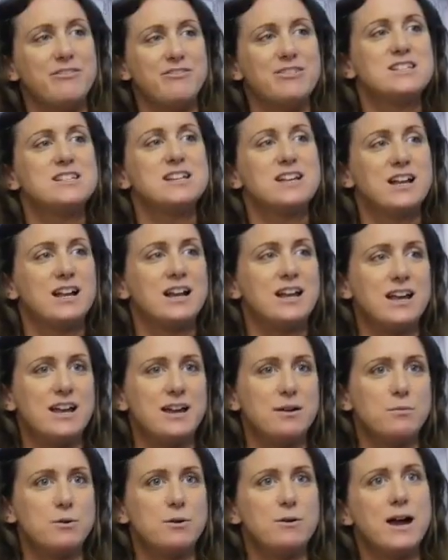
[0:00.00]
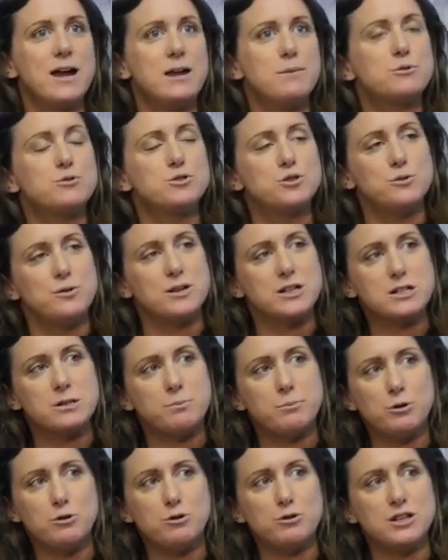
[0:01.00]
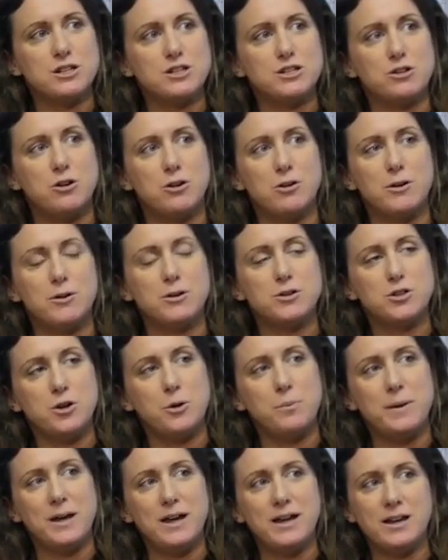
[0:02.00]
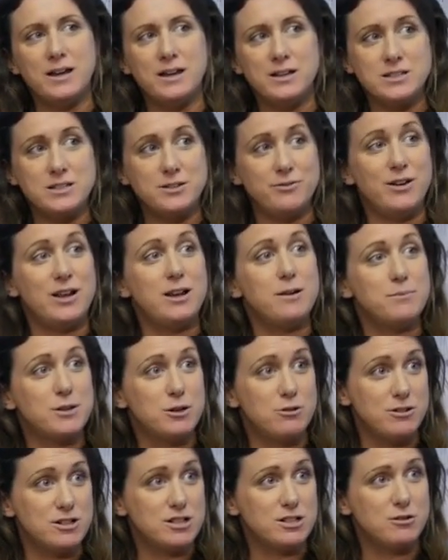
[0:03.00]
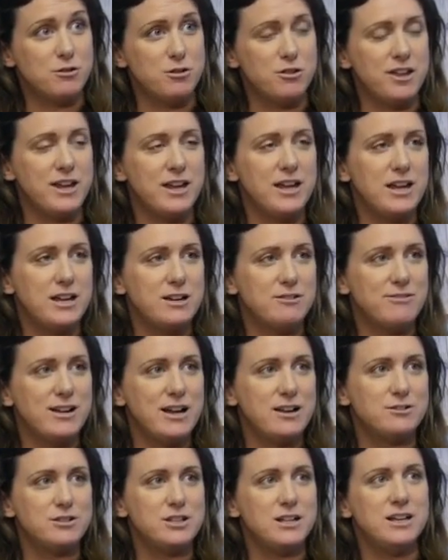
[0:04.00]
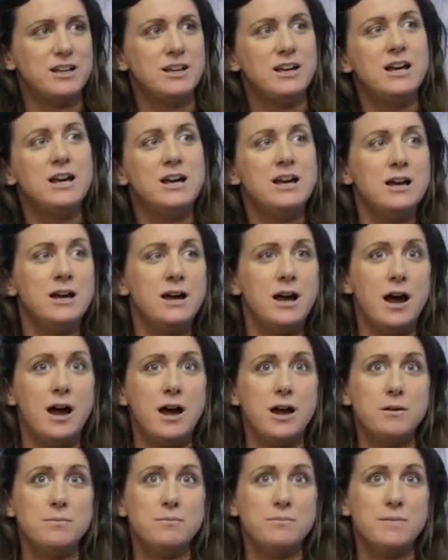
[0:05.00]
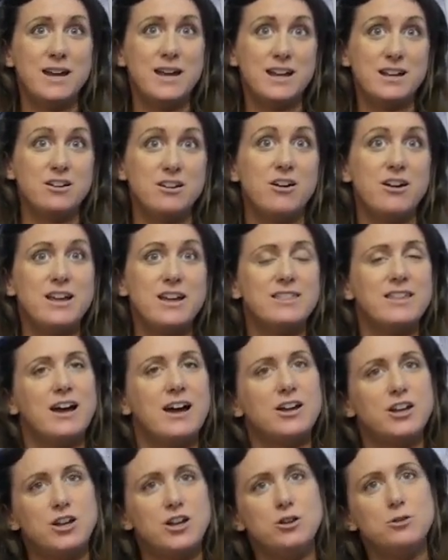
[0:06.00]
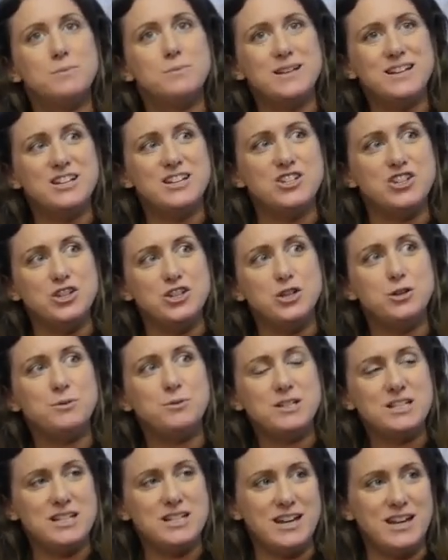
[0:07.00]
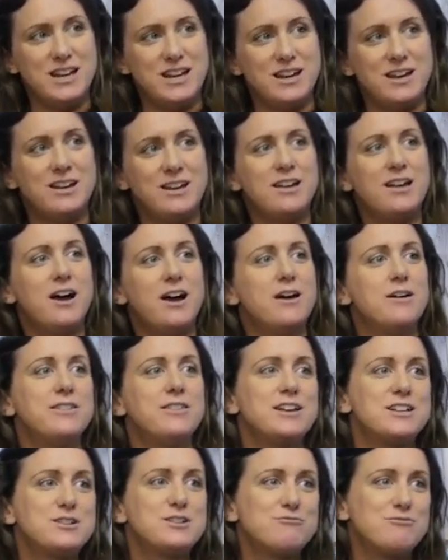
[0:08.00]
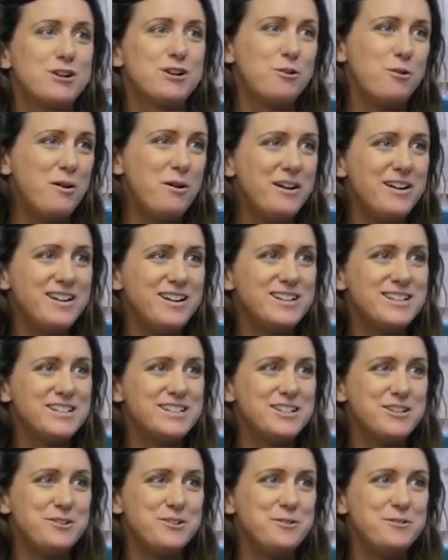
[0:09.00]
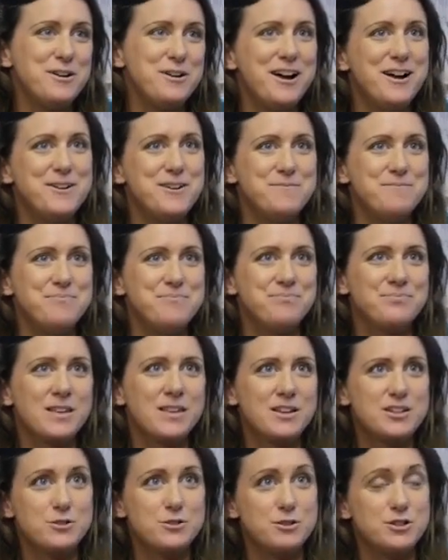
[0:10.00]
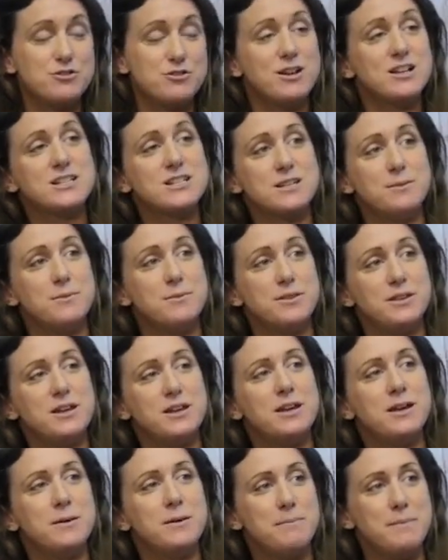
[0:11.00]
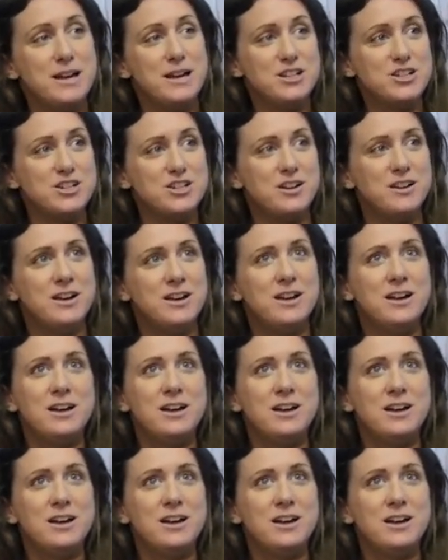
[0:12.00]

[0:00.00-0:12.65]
physically and we're able to explore this topic, develop the critical thinking around it, ignite that human ingenuity that's required to address some of the major